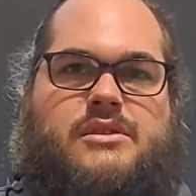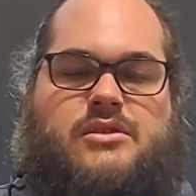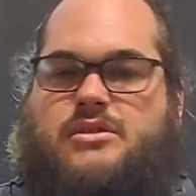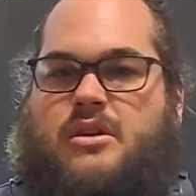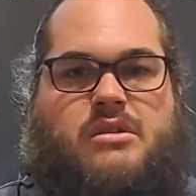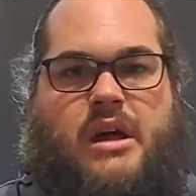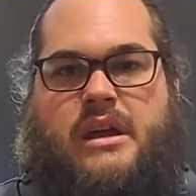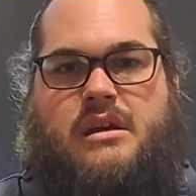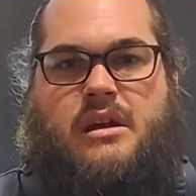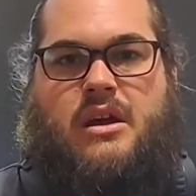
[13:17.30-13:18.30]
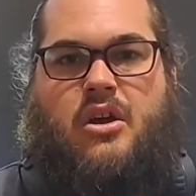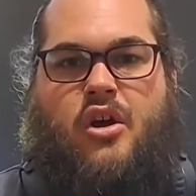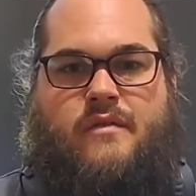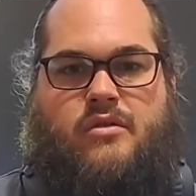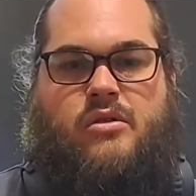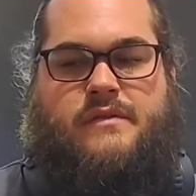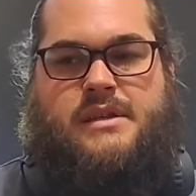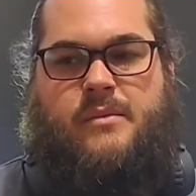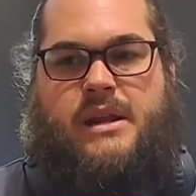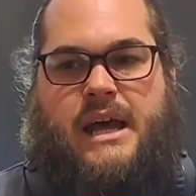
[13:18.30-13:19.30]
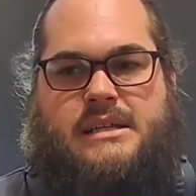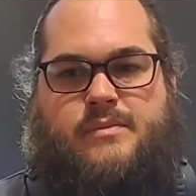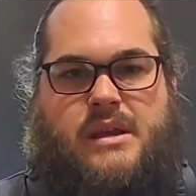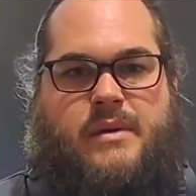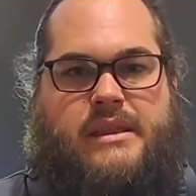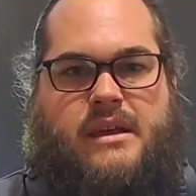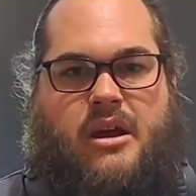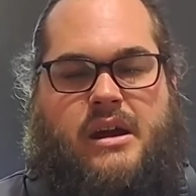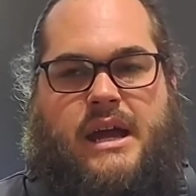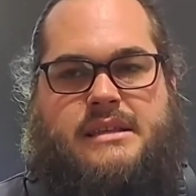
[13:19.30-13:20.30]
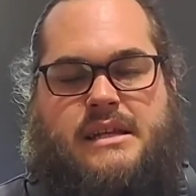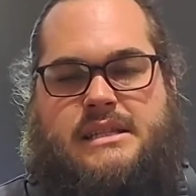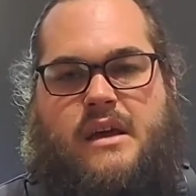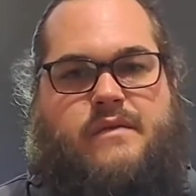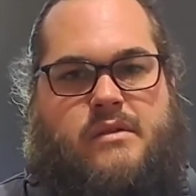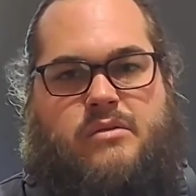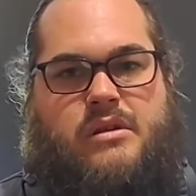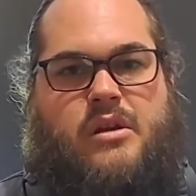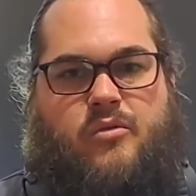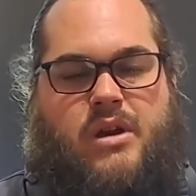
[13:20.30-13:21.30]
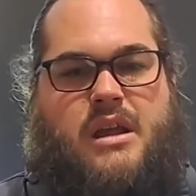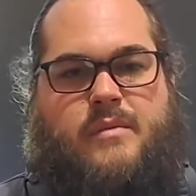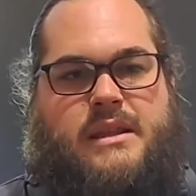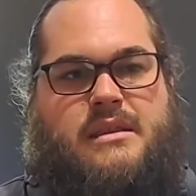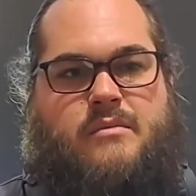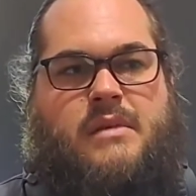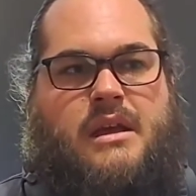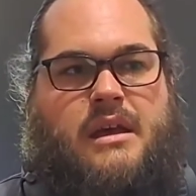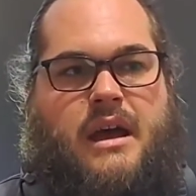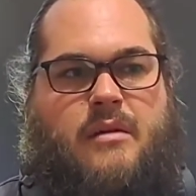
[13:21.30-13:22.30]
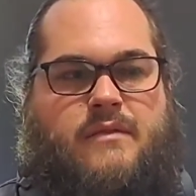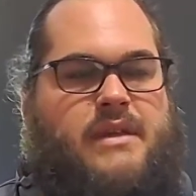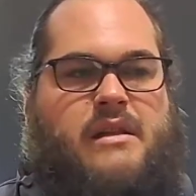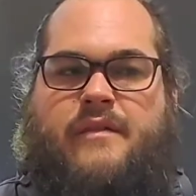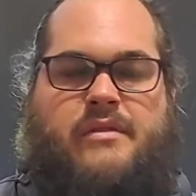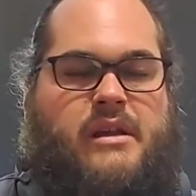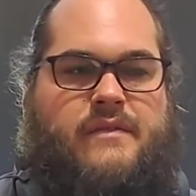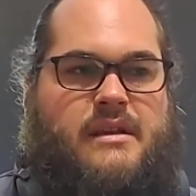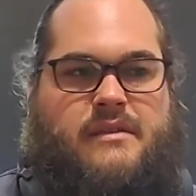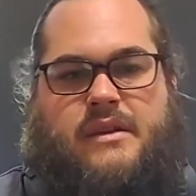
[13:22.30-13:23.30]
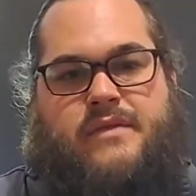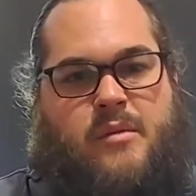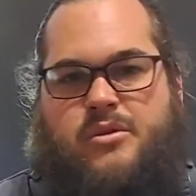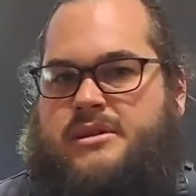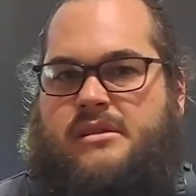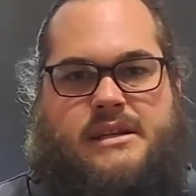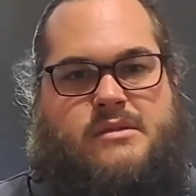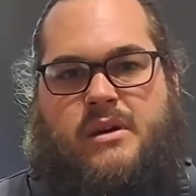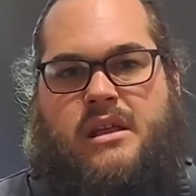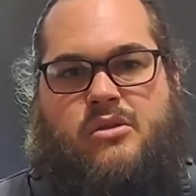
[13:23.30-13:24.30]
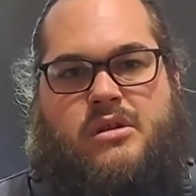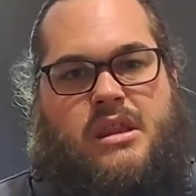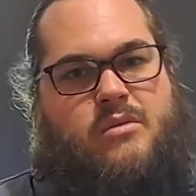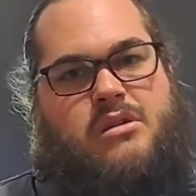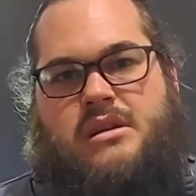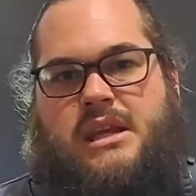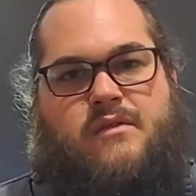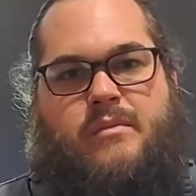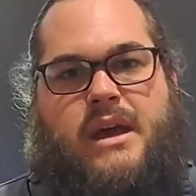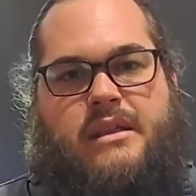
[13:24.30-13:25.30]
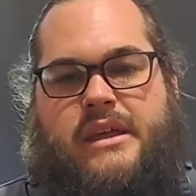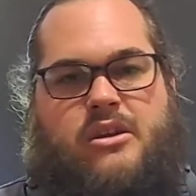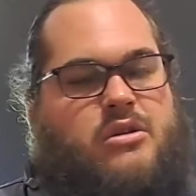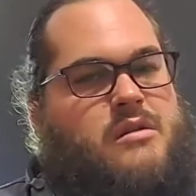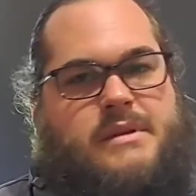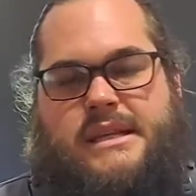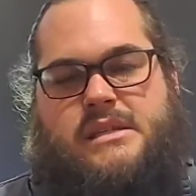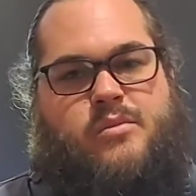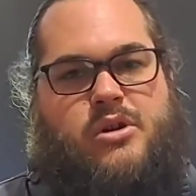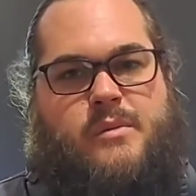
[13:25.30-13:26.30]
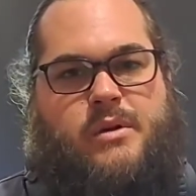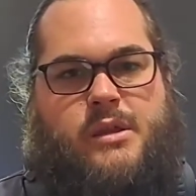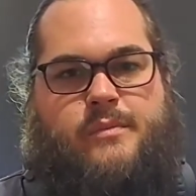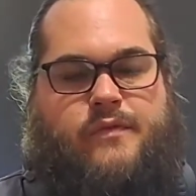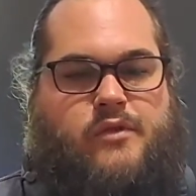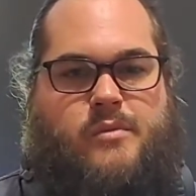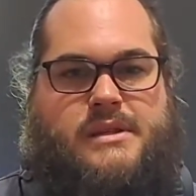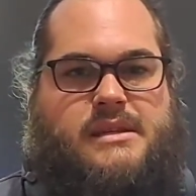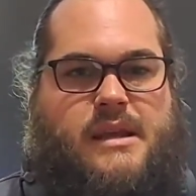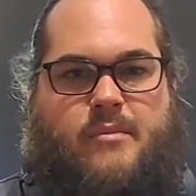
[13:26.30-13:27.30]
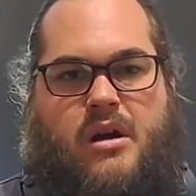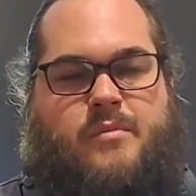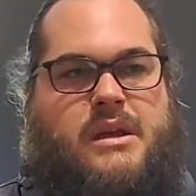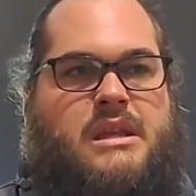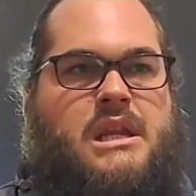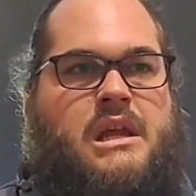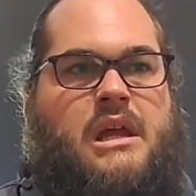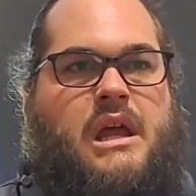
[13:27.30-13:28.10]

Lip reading: So like overall, if someone asked me about the Curry 8s, I definitely would recommend them. If that person likes the way they look and they wanted to give them out, they're not going to be disappointed by the performance, in my opinion.